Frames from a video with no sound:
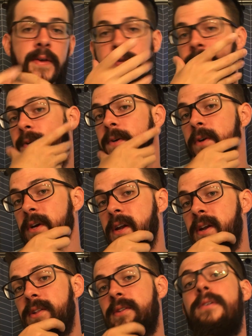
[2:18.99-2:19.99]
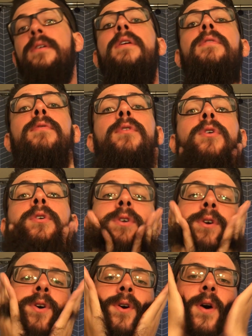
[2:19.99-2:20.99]
So you're getting a full
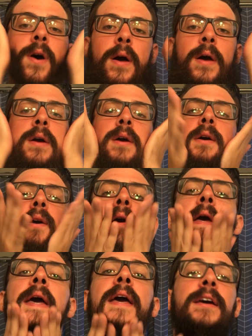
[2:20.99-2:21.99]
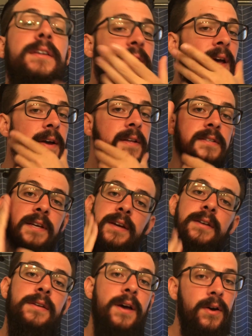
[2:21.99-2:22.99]
8, 9,
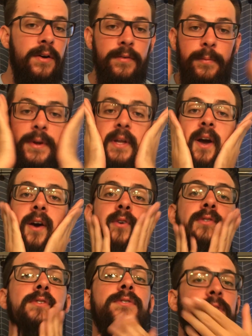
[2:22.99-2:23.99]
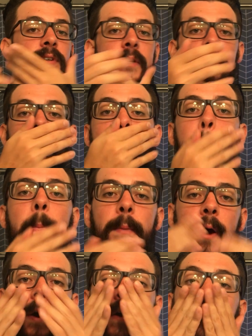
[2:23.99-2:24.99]
10, however many hours you sleep
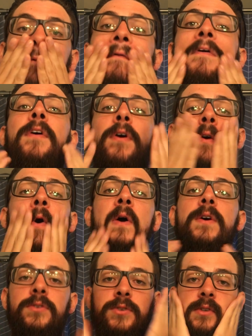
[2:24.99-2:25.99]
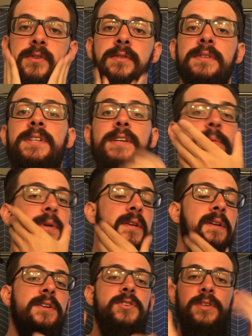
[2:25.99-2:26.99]
of just deep
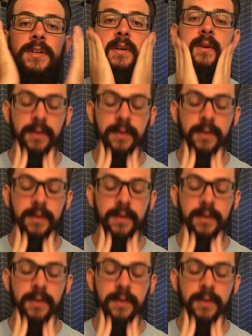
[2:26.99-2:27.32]
conditioning.